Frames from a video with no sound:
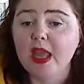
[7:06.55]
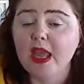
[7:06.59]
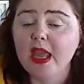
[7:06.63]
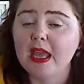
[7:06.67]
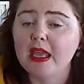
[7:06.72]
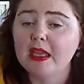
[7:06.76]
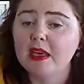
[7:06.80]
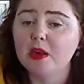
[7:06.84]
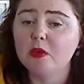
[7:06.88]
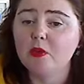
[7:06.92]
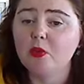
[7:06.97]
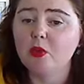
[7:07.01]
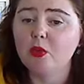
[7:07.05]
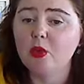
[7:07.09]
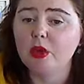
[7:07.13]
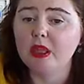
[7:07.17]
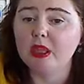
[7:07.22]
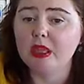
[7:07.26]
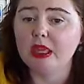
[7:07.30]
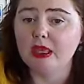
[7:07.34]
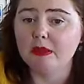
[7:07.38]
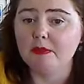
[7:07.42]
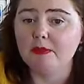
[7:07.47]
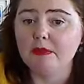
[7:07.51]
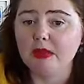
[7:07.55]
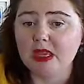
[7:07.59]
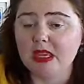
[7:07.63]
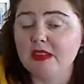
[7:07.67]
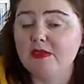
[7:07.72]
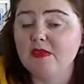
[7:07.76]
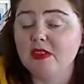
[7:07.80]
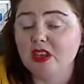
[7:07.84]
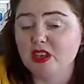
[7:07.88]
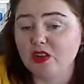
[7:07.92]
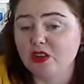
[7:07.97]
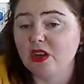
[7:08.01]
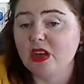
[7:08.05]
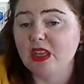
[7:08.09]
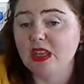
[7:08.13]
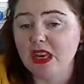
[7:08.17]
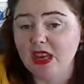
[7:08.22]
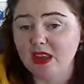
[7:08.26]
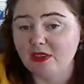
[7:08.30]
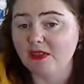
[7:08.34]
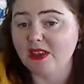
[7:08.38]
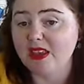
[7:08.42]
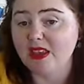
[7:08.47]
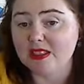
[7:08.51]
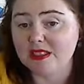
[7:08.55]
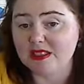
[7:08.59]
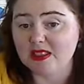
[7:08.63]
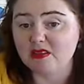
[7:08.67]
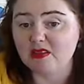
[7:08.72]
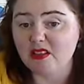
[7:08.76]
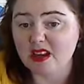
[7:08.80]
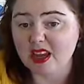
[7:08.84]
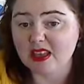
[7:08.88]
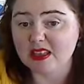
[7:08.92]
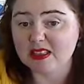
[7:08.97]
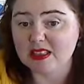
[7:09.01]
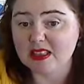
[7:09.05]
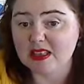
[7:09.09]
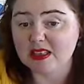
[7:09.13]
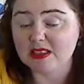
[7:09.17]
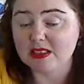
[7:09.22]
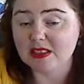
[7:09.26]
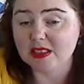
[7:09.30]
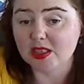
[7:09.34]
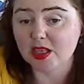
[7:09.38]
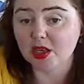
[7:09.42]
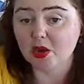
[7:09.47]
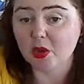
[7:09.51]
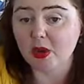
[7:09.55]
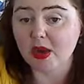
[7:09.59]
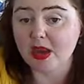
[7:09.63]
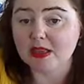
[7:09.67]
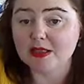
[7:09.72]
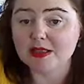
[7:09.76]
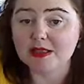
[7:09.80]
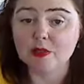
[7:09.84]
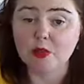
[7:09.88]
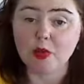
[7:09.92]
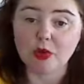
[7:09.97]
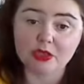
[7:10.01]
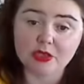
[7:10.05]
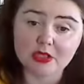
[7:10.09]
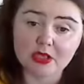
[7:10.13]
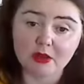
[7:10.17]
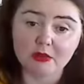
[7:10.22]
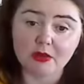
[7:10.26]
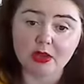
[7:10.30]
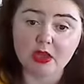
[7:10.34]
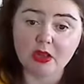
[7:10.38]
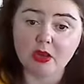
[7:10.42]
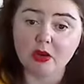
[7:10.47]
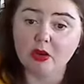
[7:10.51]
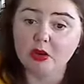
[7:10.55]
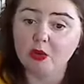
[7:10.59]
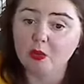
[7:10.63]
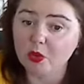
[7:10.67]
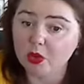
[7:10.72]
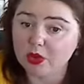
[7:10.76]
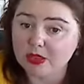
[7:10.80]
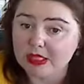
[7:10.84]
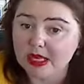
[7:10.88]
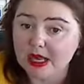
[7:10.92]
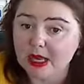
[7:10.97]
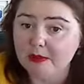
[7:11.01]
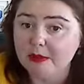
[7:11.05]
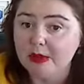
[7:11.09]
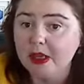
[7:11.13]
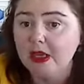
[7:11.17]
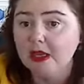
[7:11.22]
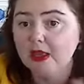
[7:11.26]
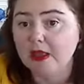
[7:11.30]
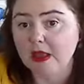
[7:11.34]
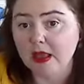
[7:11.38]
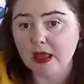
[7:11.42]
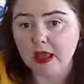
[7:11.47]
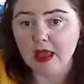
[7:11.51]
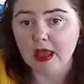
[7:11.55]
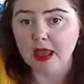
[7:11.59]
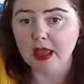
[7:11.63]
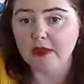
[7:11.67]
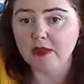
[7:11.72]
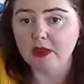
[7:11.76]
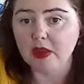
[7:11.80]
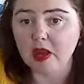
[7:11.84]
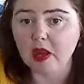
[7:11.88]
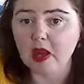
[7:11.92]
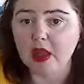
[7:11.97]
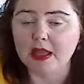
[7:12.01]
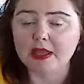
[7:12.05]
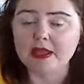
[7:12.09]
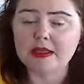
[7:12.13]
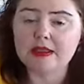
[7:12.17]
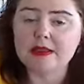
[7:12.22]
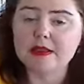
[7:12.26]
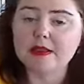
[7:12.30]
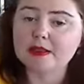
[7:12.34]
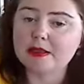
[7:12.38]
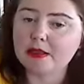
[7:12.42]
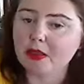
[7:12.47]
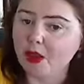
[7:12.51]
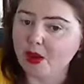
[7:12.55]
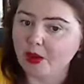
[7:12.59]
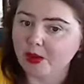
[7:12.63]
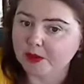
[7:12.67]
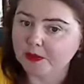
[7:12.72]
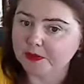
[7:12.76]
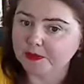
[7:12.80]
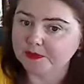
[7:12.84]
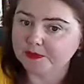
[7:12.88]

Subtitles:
and it will mean that you can have easier access to us, what's going on, what's happening, and the like. So